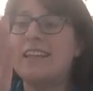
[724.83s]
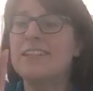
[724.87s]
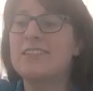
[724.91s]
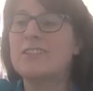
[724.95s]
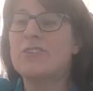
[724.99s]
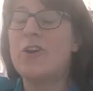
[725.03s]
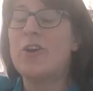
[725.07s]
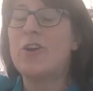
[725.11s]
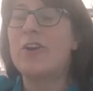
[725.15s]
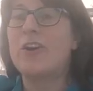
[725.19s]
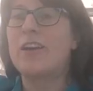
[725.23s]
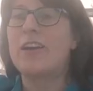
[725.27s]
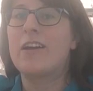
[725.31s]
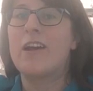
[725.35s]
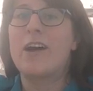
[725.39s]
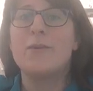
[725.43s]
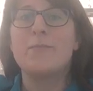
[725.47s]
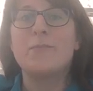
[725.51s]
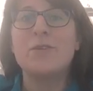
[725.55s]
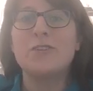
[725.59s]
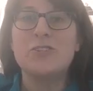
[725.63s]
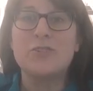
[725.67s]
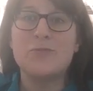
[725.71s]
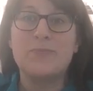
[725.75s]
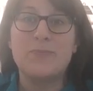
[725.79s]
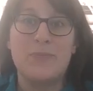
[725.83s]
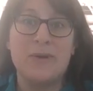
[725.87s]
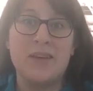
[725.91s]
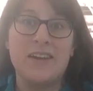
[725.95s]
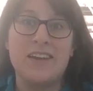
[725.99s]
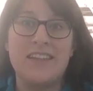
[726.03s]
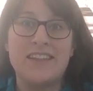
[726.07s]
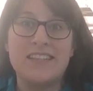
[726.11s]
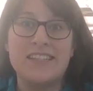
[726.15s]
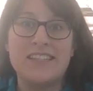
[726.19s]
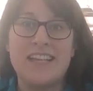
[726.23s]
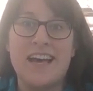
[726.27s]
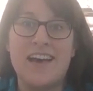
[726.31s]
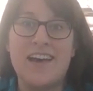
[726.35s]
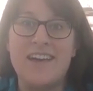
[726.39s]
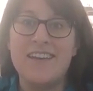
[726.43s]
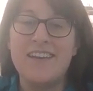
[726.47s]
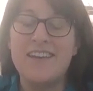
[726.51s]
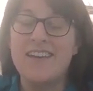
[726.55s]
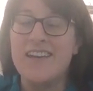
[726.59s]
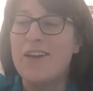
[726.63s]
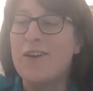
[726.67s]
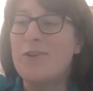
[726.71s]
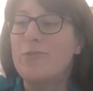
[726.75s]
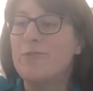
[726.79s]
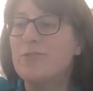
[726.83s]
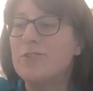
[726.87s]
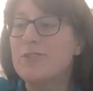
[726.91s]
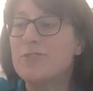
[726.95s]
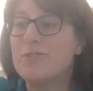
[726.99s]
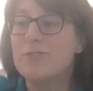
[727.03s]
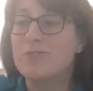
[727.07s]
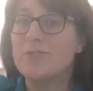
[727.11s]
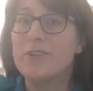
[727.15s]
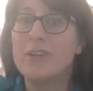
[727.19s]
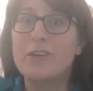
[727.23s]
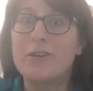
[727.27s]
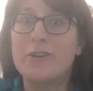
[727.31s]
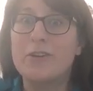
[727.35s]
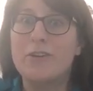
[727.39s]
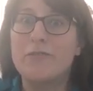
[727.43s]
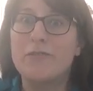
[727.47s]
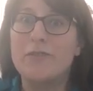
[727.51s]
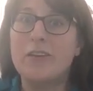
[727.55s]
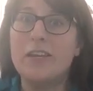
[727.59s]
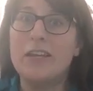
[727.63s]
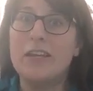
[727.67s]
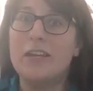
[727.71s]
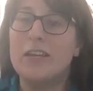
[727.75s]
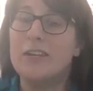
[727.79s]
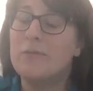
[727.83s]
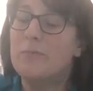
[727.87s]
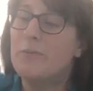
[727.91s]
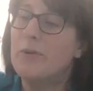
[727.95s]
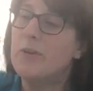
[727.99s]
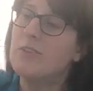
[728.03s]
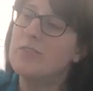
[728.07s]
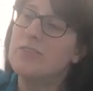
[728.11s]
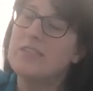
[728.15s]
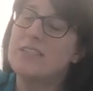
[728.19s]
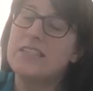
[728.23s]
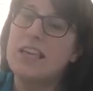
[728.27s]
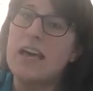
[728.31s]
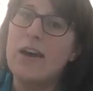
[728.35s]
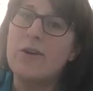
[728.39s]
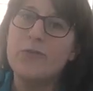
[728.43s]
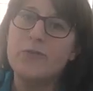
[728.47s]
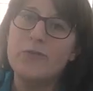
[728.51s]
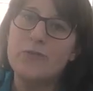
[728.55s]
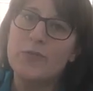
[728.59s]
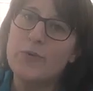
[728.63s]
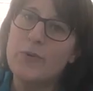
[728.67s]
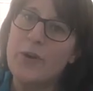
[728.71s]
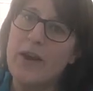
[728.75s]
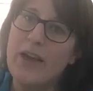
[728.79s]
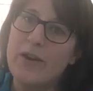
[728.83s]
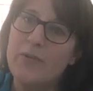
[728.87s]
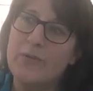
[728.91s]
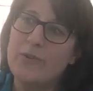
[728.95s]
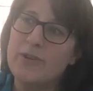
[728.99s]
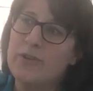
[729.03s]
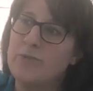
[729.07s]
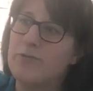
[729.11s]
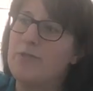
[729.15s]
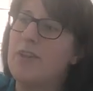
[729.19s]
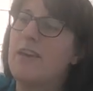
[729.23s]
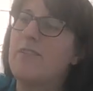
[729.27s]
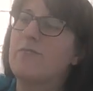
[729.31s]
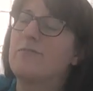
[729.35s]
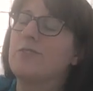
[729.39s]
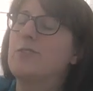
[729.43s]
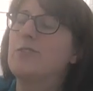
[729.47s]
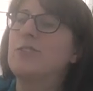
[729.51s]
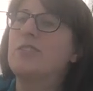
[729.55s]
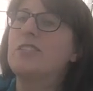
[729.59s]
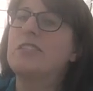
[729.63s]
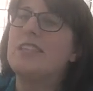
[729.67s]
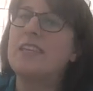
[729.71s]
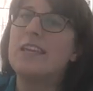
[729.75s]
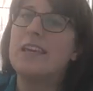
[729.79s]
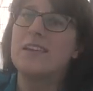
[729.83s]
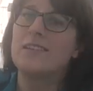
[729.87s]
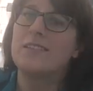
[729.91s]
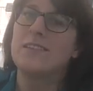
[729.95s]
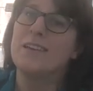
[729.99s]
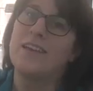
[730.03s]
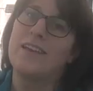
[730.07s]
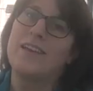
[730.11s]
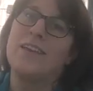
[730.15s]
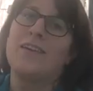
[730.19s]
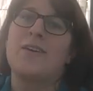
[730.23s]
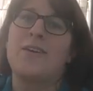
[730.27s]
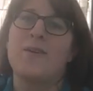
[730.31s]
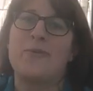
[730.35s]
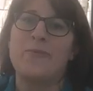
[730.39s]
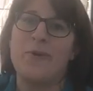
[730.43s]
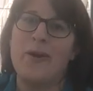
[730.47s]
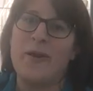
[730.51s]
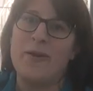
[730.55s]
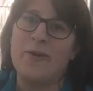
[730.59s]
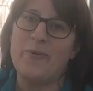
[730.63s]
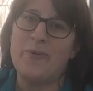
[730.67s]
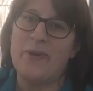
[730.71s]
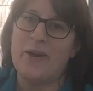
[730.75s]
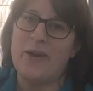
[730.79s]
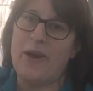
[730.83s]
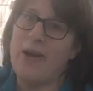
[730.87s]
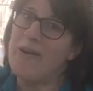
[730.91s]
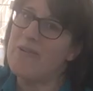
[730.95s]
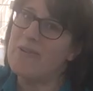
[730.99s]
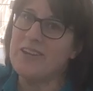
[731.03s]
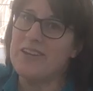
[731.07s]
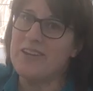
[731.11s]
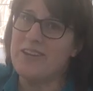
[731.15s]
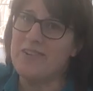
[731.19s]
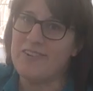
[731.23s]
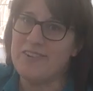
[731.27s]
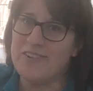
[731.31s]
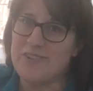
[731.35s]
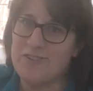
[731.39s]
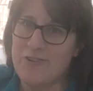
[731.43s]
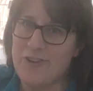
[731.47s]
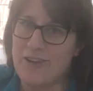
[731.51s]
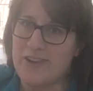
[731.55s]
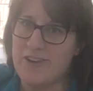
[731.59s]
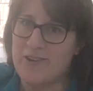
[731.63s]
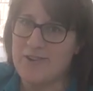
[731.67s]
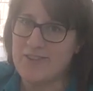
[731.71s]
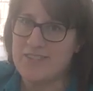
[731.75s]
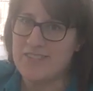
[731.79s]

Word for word: it's got a garbage bin inside, which is really convenient because it's out of the way. We don't have to see it while we're out here enjoying